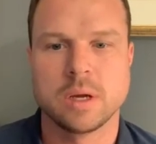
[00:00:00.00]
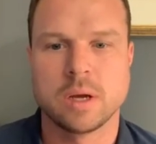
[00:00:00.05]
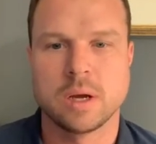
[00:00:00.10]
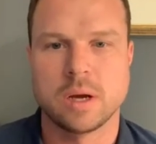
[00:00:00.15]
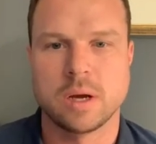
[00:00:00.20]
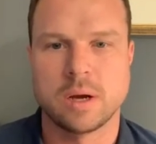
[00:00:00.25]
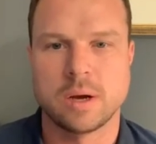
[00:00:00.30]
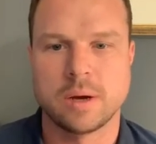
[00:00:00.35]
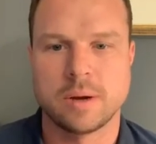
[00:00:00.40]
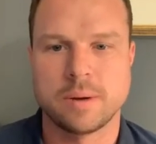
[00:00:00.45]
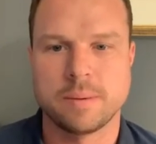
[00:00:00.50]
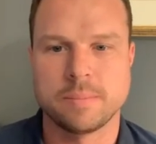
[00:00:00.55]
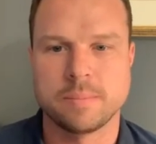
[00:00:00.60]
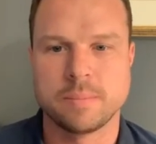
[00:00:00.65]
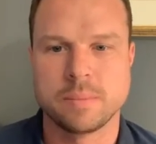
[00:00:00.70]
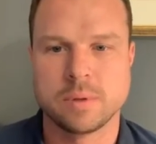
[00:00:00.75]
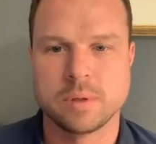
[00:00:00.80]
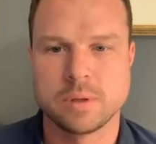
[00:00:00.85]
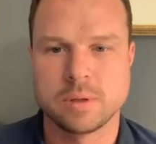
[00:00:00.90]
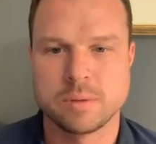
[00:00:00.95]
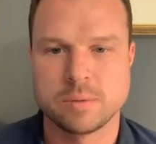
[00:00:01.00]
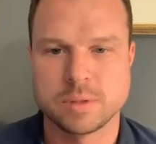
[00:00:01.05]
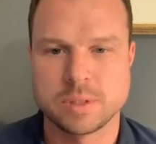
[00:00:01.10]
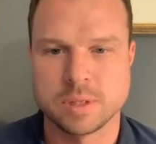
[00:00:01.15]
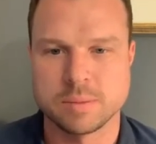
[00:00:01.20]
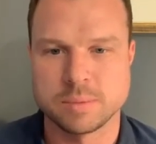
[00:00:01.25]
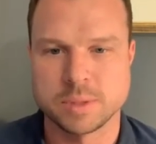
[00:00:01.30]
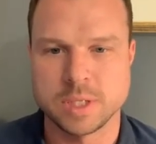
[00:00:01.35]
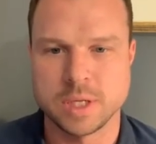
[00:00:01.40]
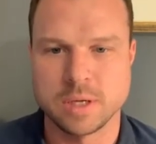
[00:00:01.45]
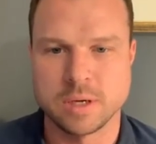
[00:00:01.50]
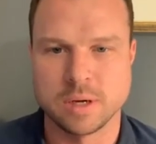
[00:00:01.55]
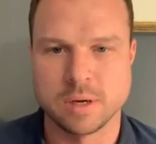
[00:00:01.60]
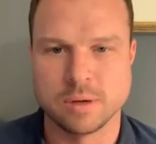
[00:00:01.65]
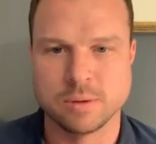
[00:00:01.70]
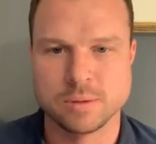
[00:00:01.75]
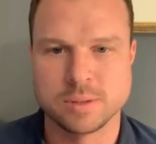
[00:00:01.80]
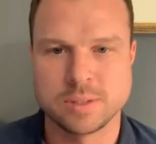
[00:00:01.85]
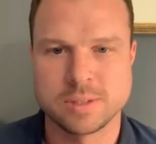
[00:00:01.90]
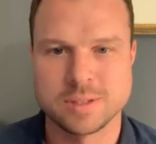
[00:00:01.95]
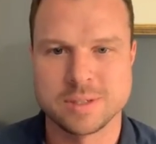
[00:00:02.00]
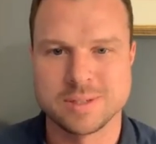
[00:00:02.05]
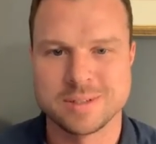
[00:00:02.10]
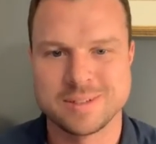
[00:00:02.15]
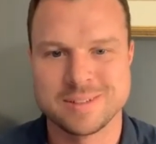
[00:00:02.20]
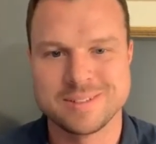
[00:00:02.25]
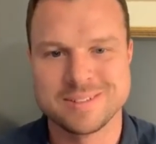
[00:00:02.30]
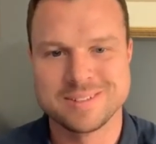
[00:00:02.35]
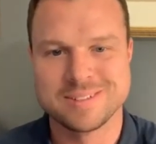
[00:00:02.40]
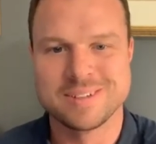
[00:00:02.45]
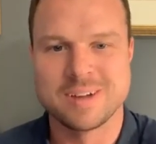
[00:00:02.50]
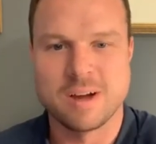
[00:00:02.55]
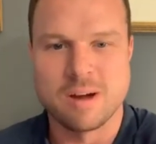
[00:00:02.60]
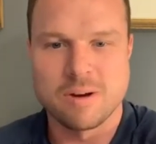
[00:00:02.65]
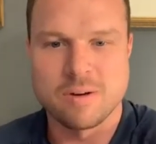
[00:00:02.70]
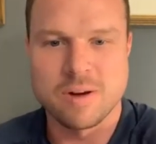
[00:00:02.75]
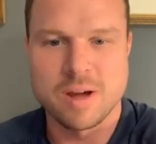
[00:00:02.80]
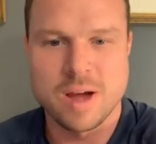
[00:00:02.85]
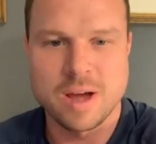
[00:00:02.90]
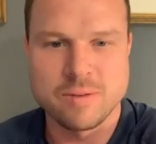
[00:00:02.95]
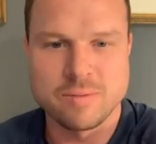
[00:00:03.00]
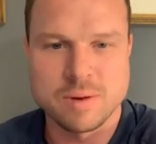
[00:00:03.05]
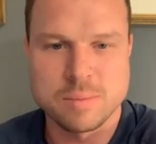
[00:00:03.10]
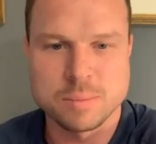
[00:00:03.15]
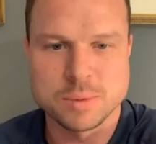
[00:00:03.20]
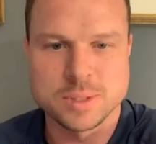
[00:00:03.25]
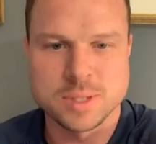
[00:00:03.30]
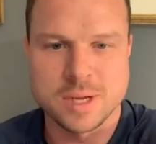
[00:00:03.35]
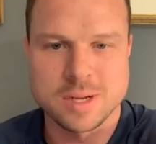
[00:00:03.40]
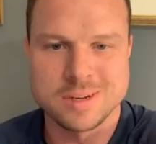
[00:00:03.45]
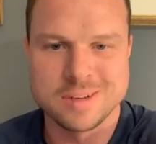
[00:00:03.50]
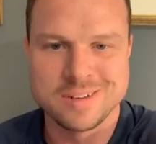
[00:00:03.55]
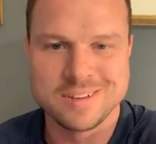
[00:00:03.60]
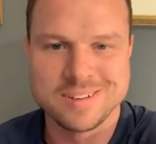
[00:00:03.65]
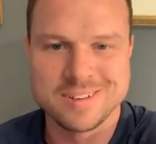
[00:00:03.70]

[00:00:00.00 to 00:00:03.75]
Um, what's up, Seacoast? RI representing.